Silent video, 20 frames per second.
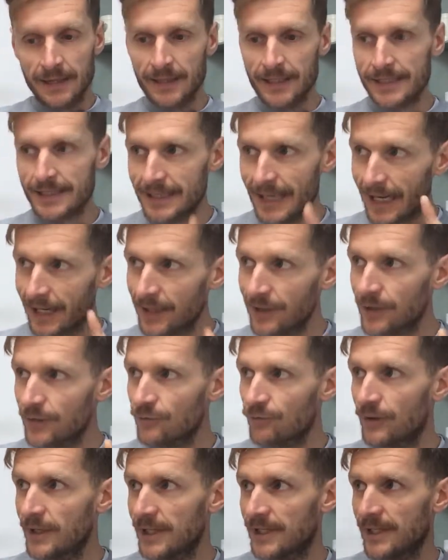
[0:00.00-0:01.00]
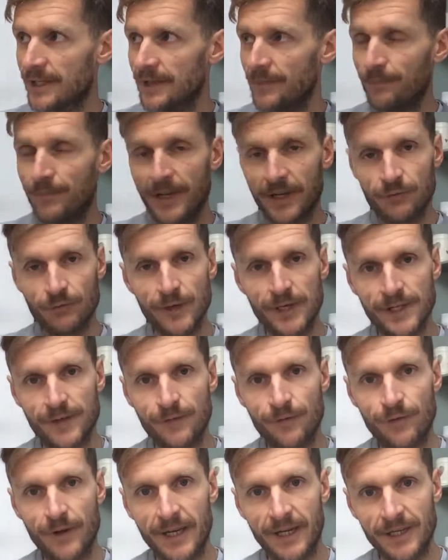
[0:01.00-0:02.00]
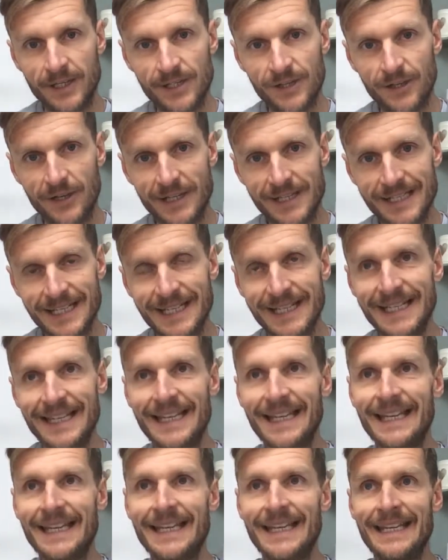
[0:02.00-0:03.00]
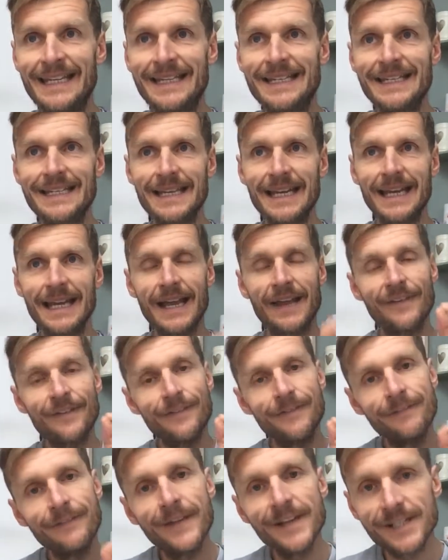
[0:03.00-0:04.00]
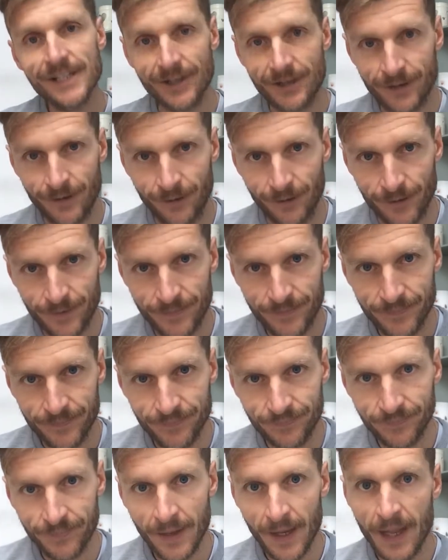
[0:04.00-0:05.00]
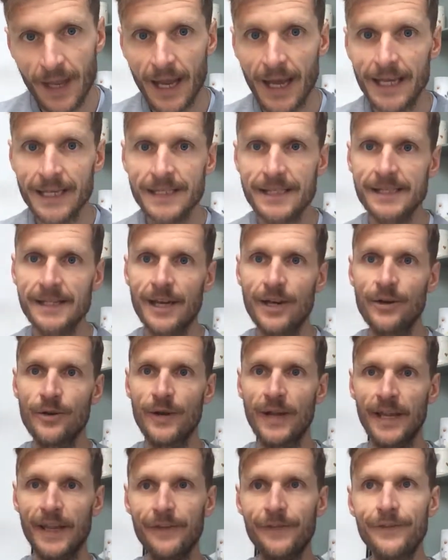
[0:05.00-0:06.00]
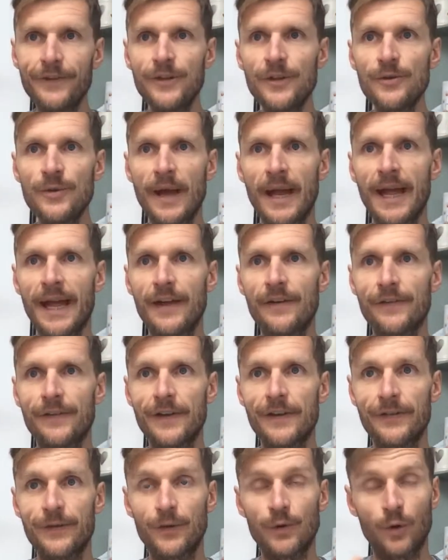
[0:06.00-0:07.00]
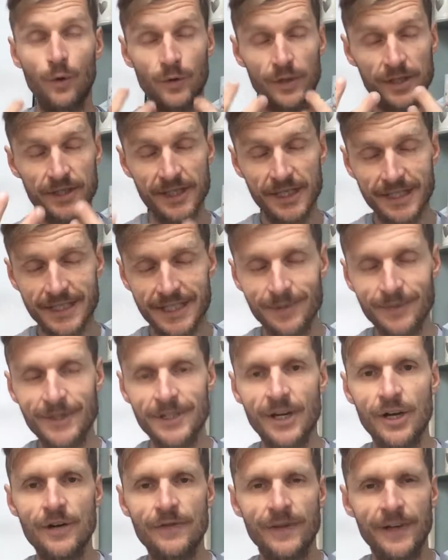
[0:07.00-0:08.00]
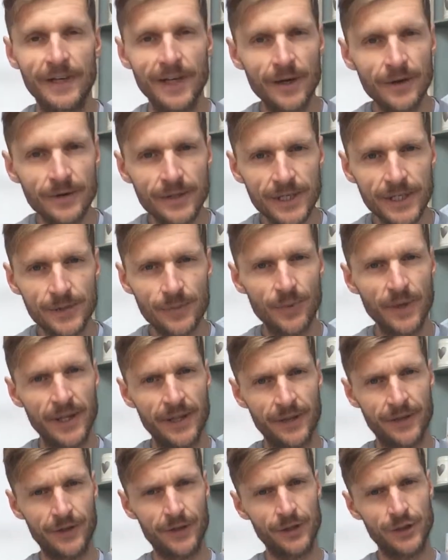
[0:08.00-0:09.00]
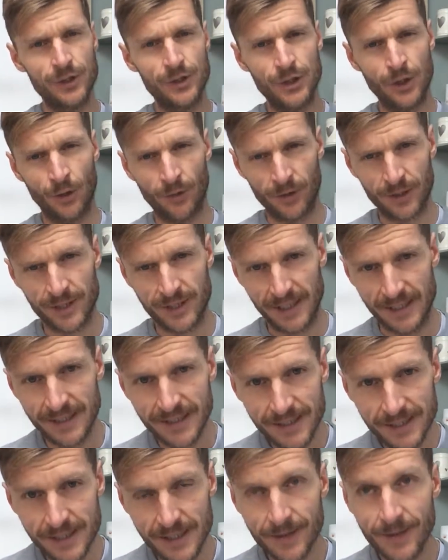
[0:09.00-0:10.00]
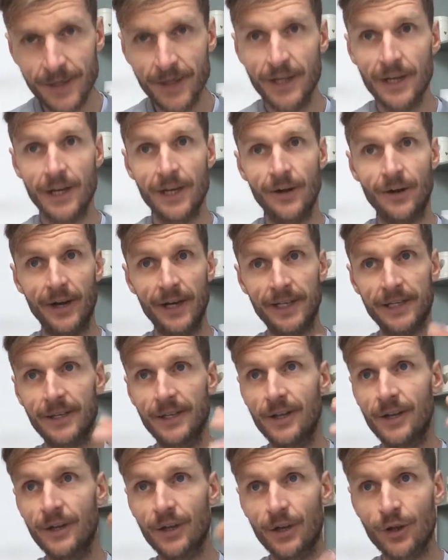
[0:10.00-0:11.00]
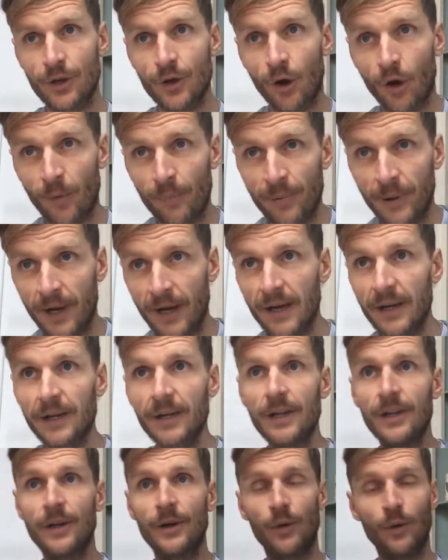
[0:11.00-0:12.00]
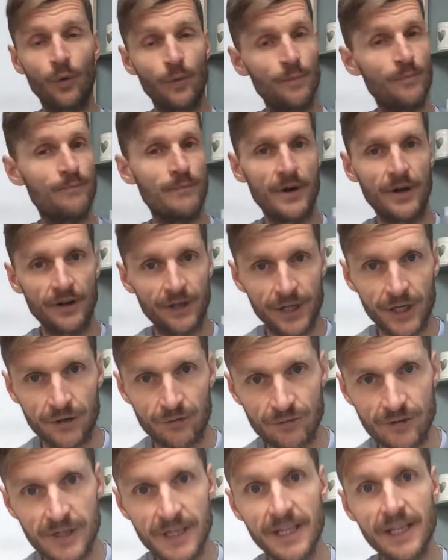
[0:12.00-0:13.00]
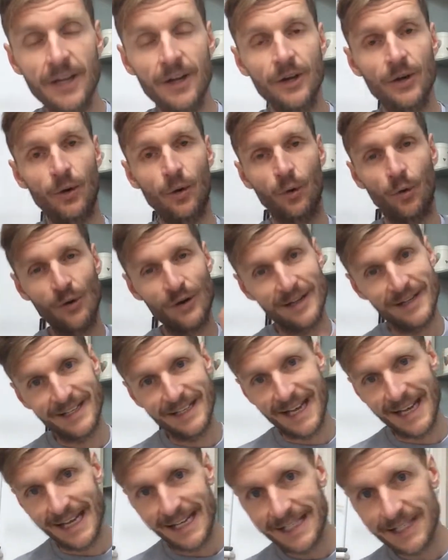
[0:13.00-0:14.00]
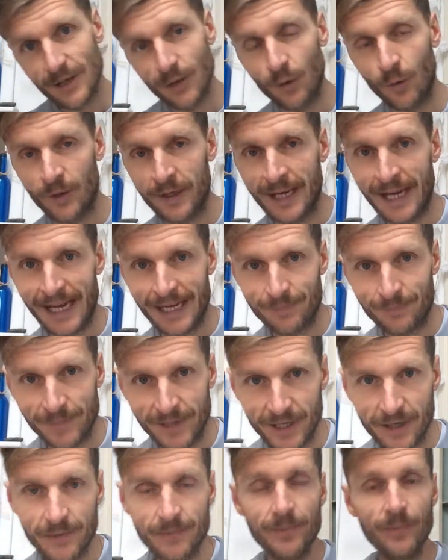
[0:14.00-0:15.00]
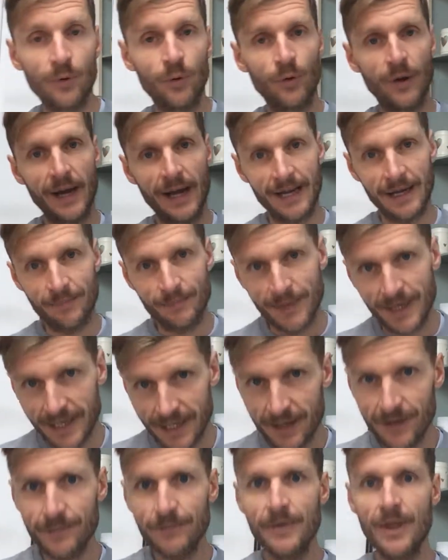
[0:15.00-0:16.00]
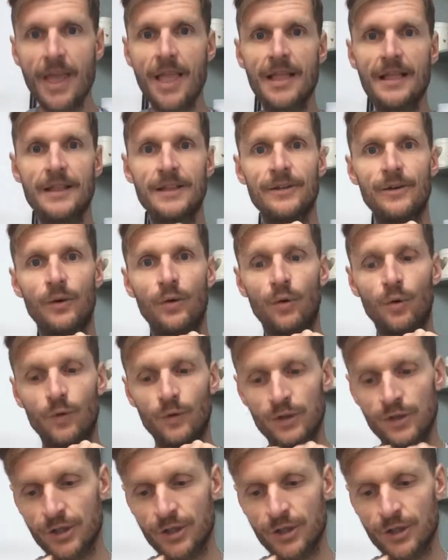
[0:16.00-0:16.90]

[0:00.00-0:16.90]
The second reason, big reason for anxiety is physical. And so if your system is overloaded with toxins like copper or mercury or or lead or cadmium or aluminium or